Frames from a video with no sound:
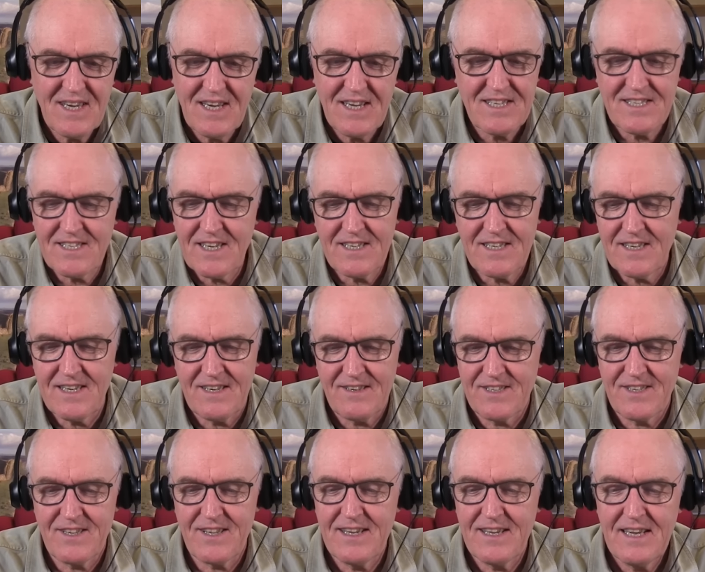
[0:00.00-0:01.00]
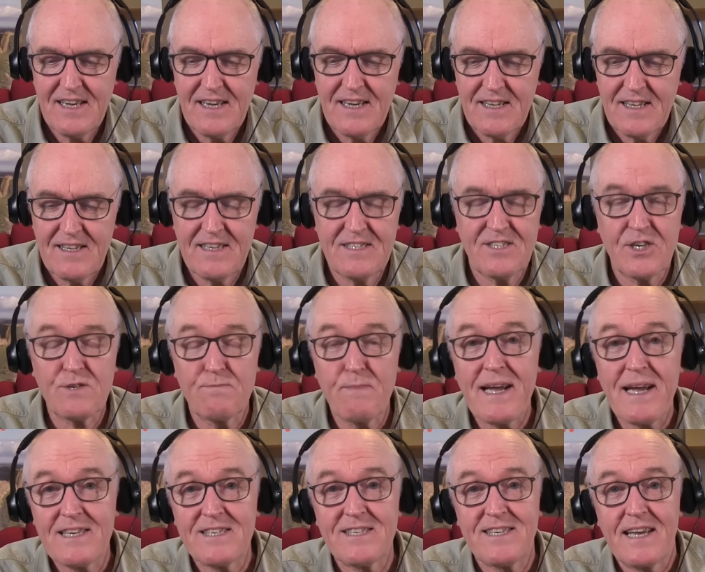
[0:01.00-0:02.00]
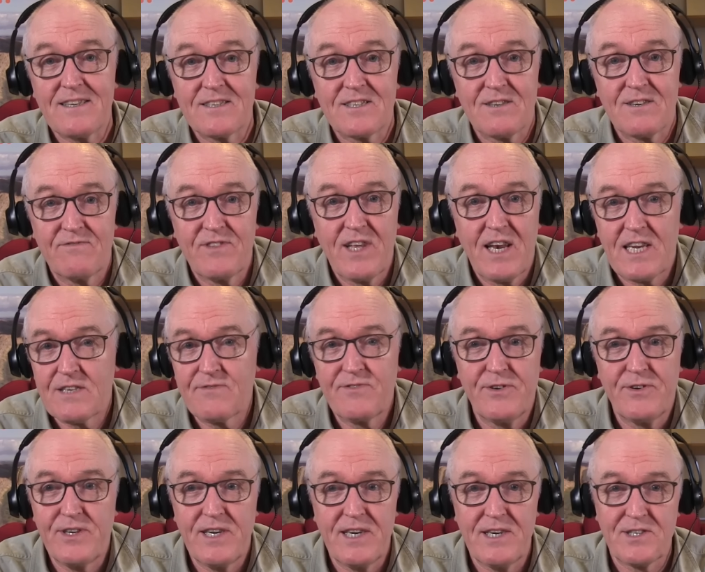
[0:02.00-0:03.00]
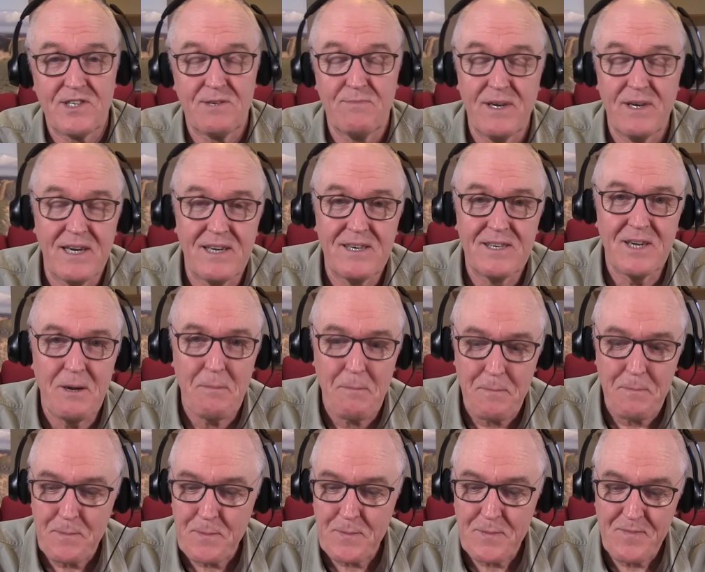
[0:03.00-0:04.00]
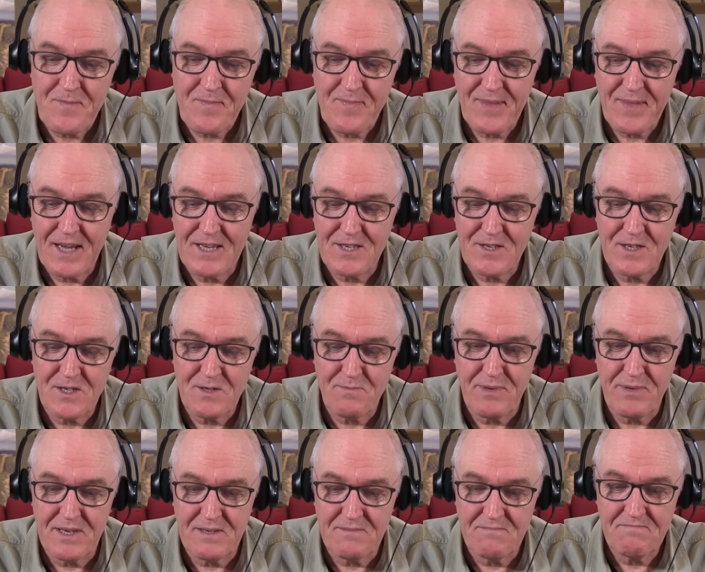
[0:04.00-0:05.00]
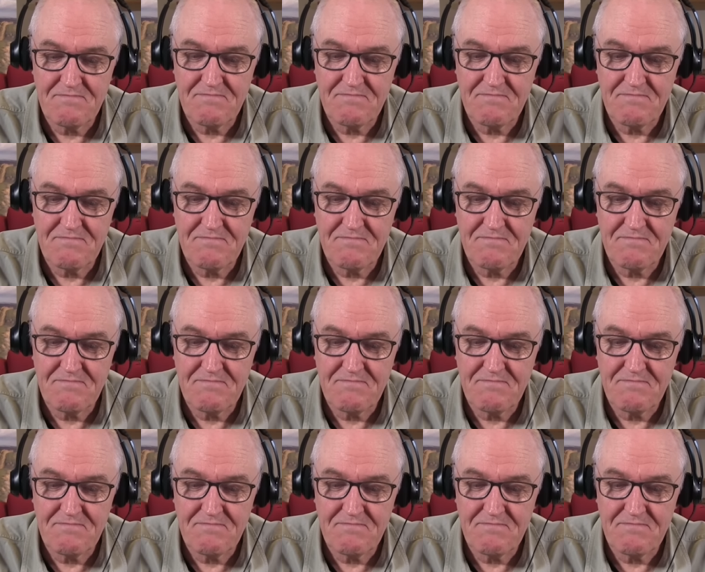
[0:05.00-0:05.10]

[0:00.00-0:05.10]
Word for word: it's, you know, it's just made sense of the last few years to me, and um, it's it's been